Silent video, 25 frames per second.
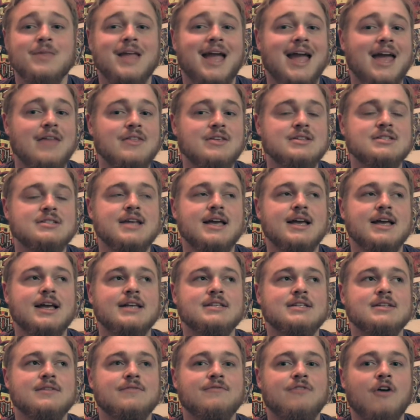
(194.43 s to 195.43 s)
And this deck
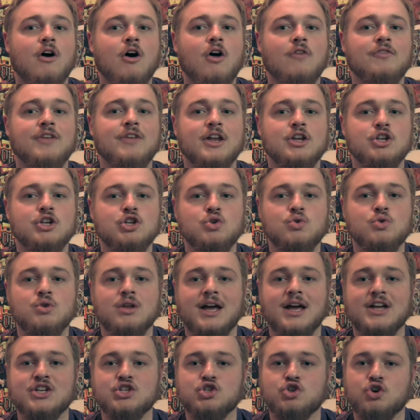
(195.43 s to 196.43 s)
has evolved and
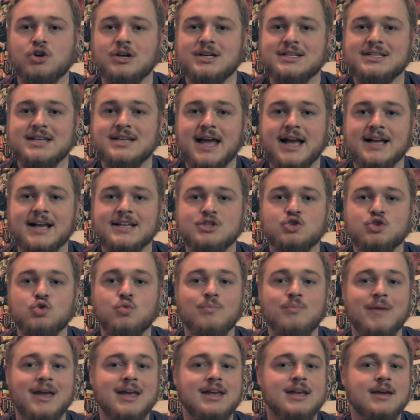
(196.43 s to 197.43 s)
utilized certain techs to
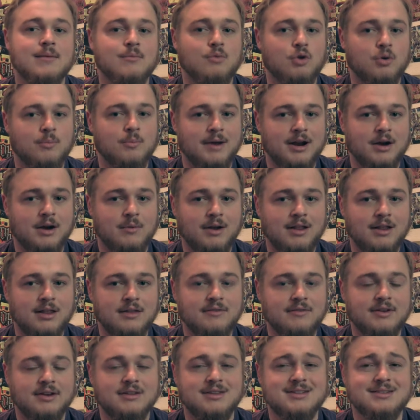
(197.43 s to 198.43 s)
make it more meta
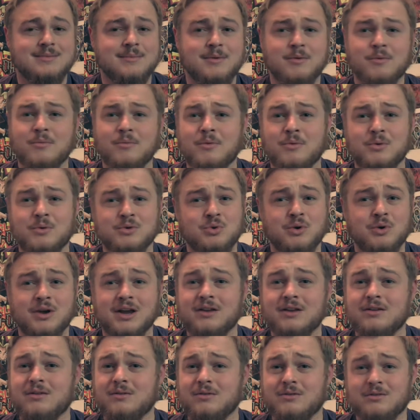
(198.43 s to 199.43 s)
relevant. I mean, remember when
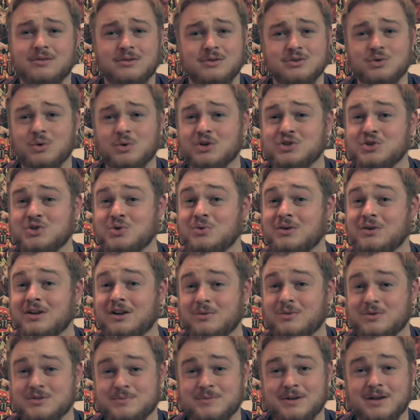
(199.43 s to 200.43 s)
Torque Toon
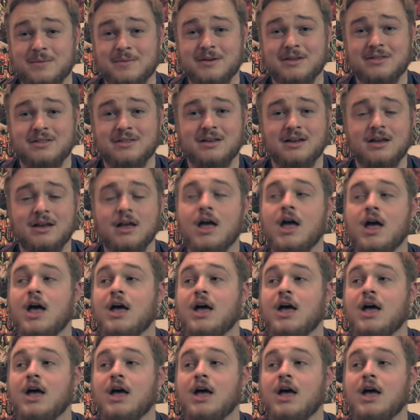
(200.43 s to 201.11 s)
Gear was becoming a thing?